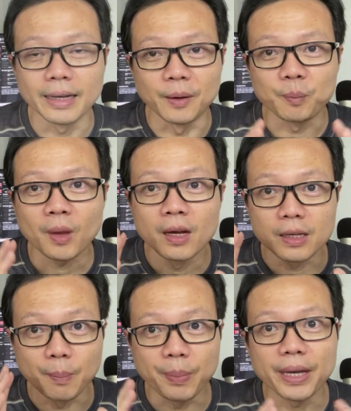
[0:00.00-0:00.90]
Now,
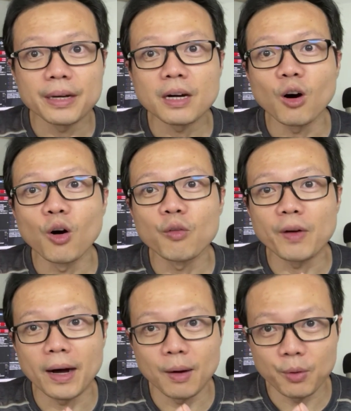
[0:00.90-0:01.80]
the beta
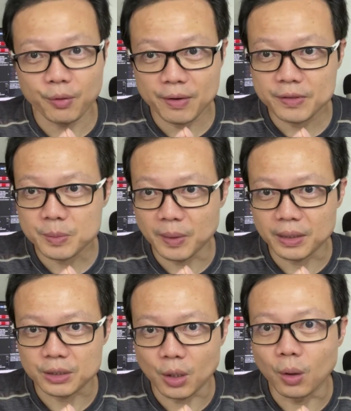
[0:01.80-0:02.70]
of our reference
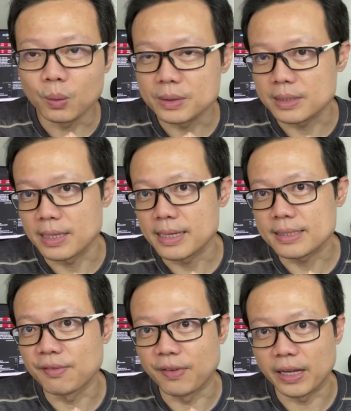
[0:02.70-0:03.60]
market always
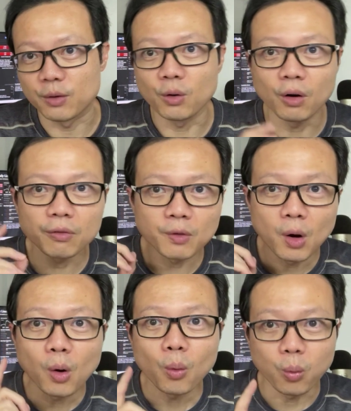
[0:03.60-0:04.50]
has a value of
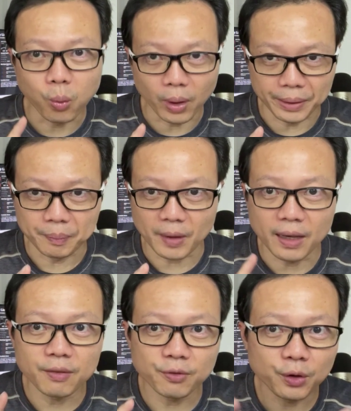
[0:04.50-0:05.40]
1.
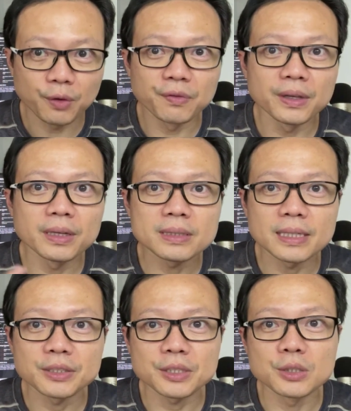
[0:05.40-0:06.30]
And for convenience,
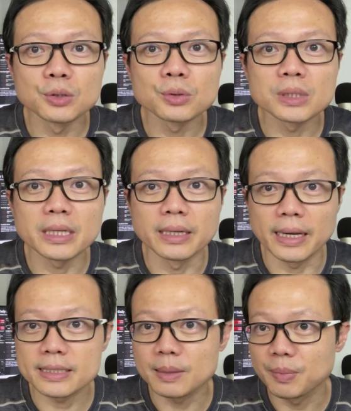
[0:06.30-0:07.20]
let's just use
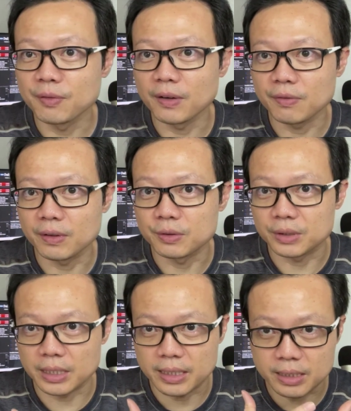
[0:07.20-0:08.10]
the S&P
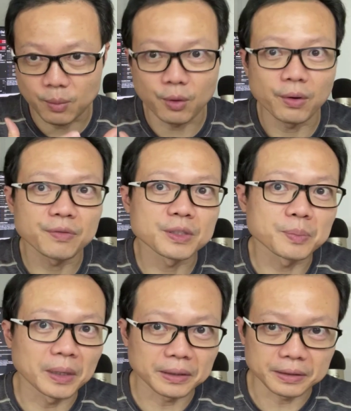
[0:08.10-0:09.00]
500 as our
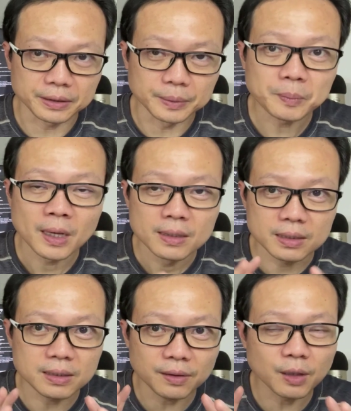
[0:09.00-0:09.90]
reference market here,
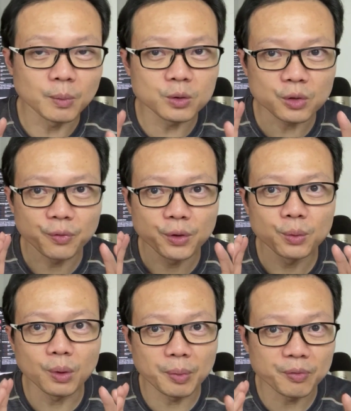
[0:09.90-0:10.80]
since I think most of
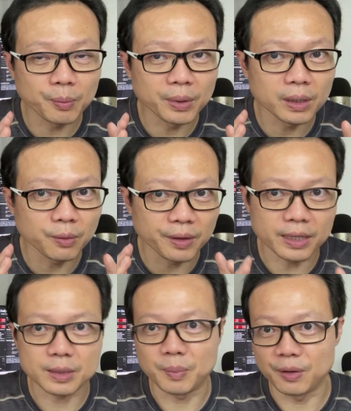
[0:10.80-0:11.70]
you will be familiar with
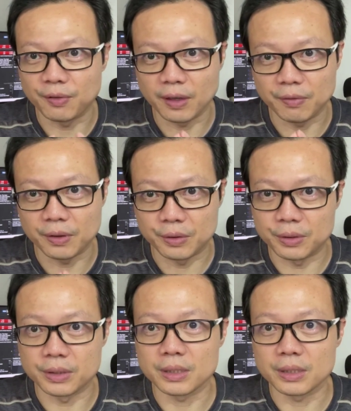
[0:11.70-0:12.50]
the S&P 500.